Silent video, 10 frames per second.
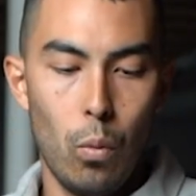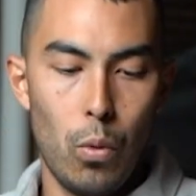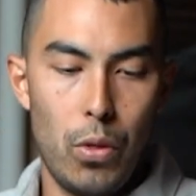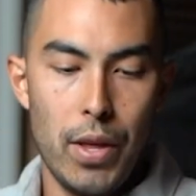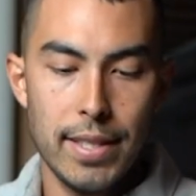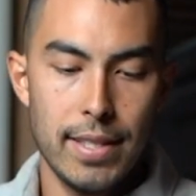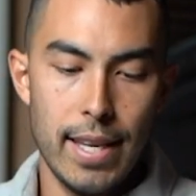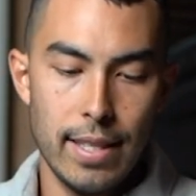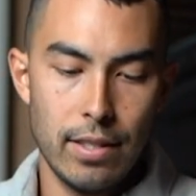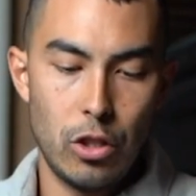This
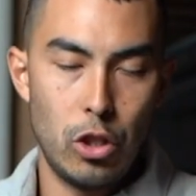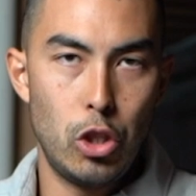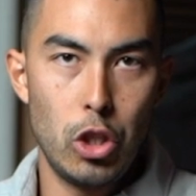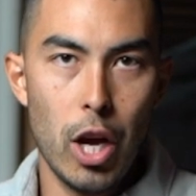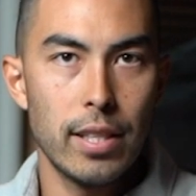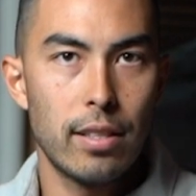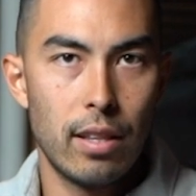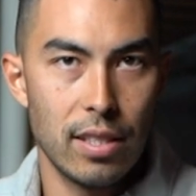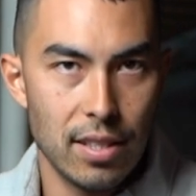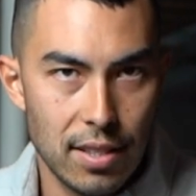is just
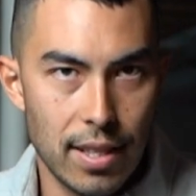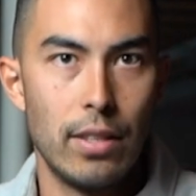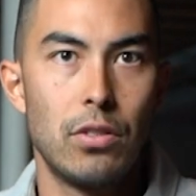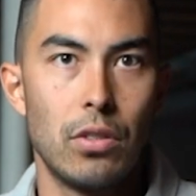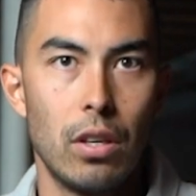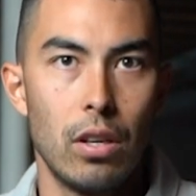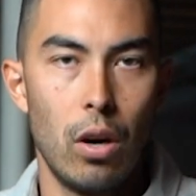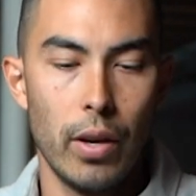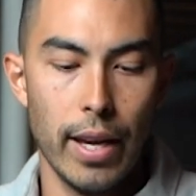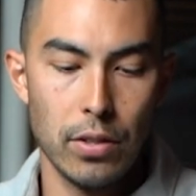the sensor,
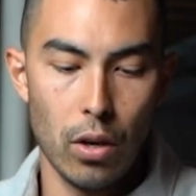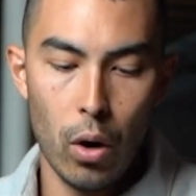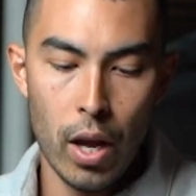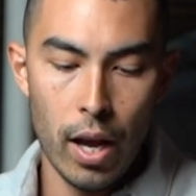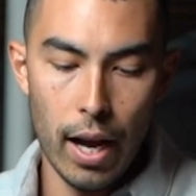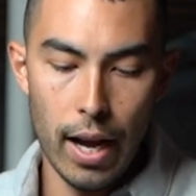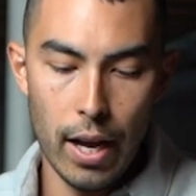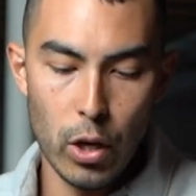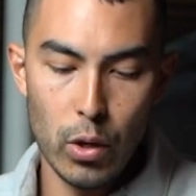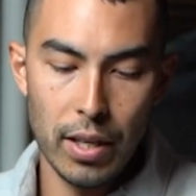okay? So
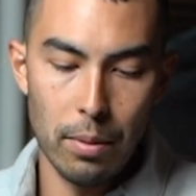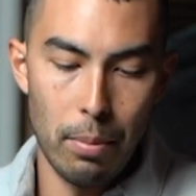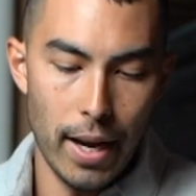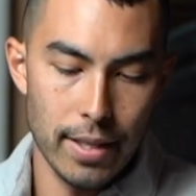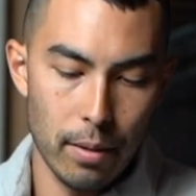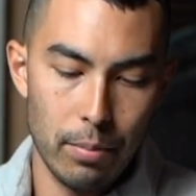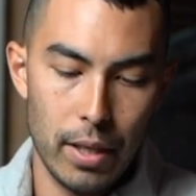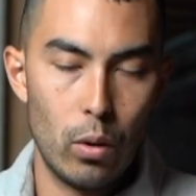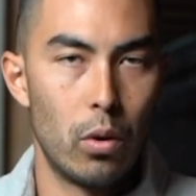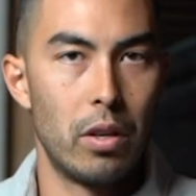uh, you need to buy
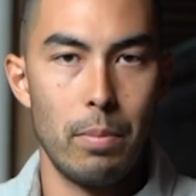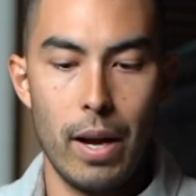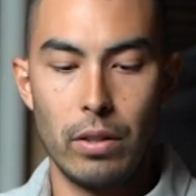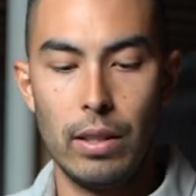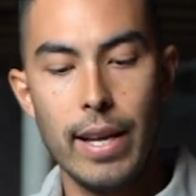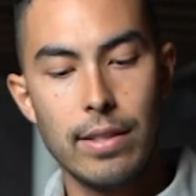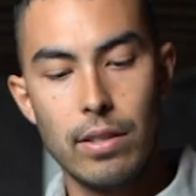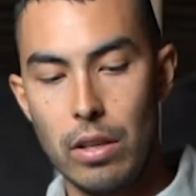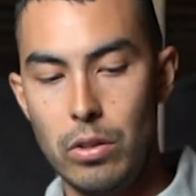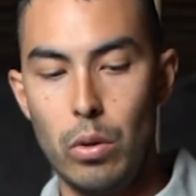something in order to mount the lens
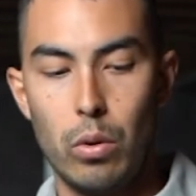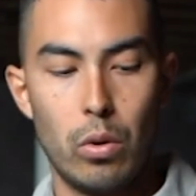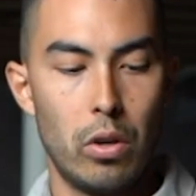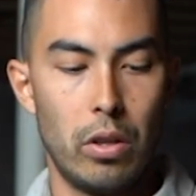onto, in order